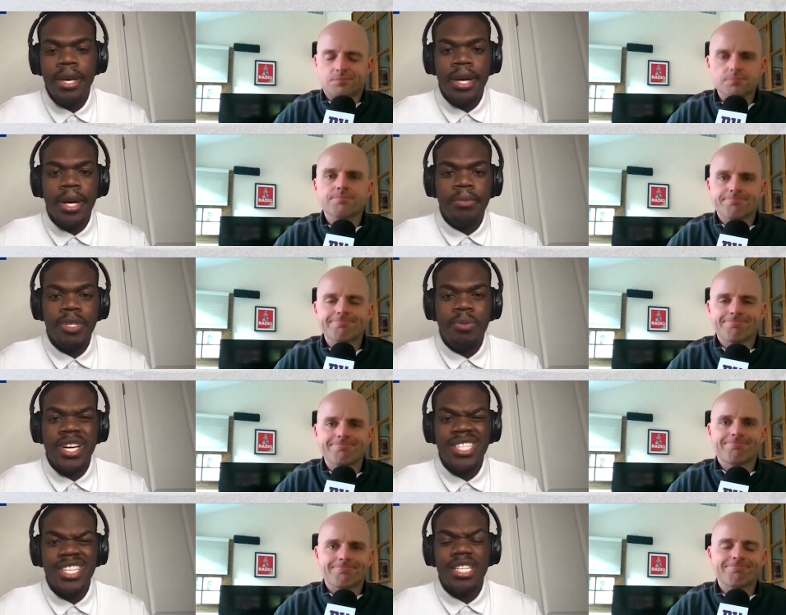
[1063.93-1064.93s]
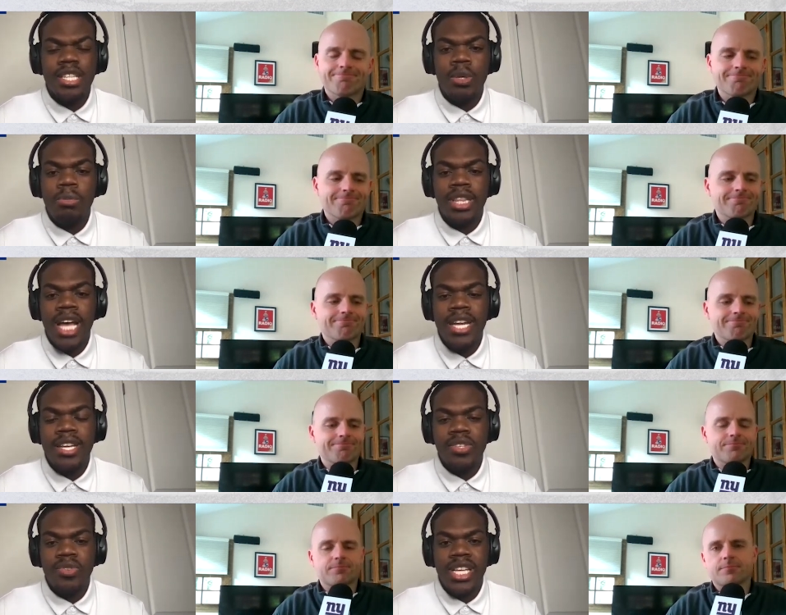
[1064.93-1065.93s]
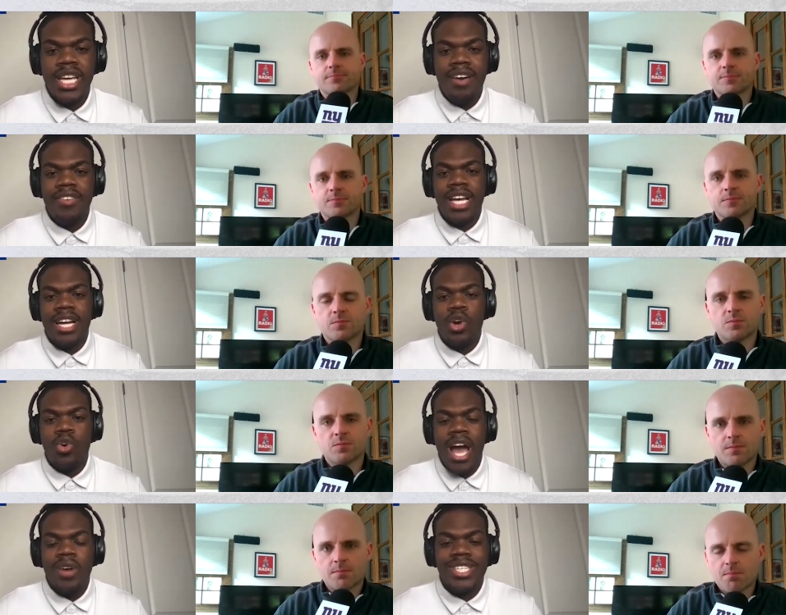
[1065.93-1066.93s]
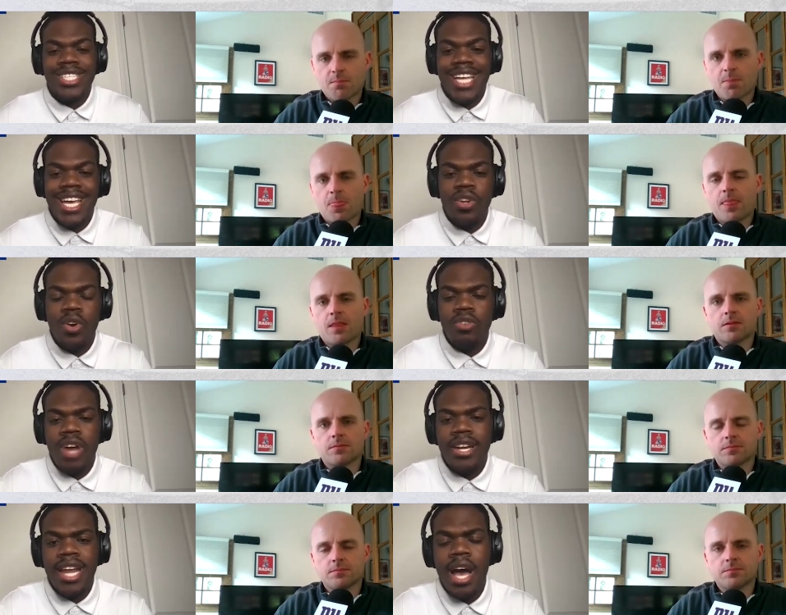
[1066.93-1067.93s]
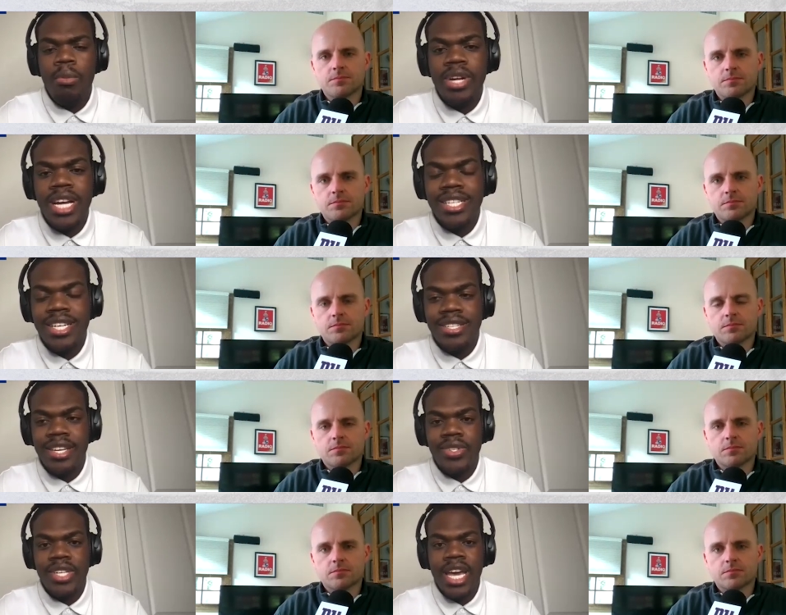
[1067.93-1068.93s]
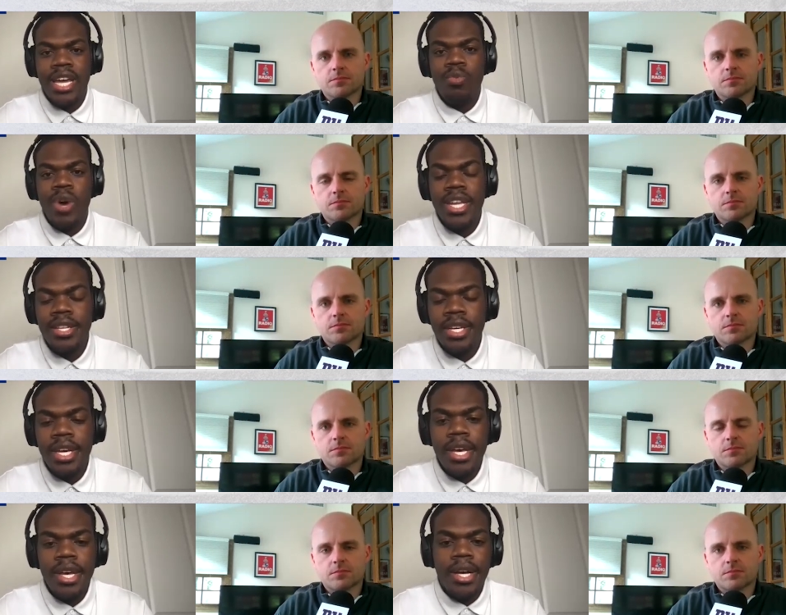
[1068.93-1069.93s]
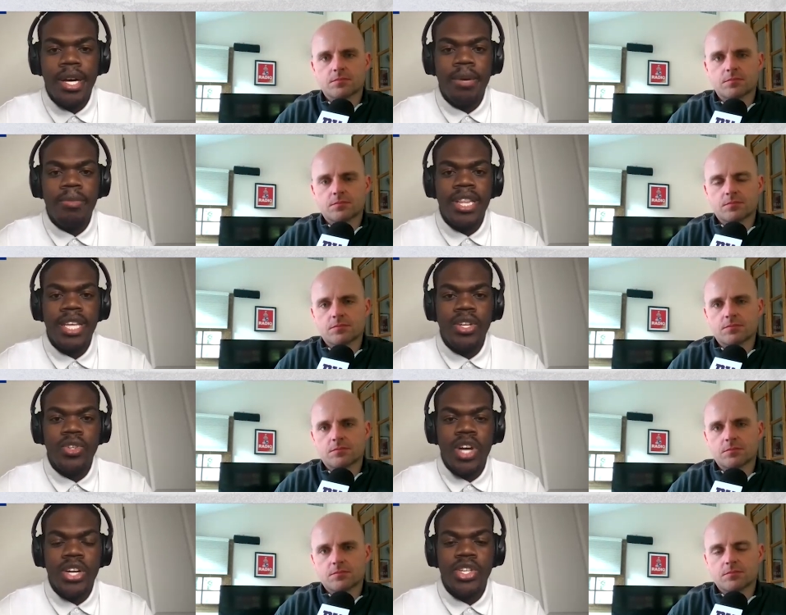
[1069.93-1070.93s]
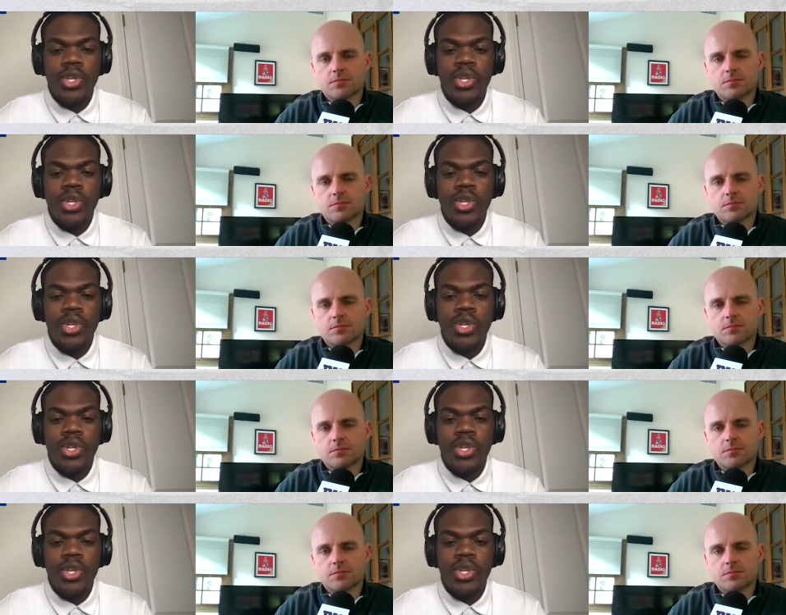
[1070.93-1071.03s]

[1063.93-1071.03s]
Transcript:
Speaker 1: um, just because he is a little bit light, doesn't really have a lot of ground to stand on right now. But as he continues to gain weight, um, and then you start to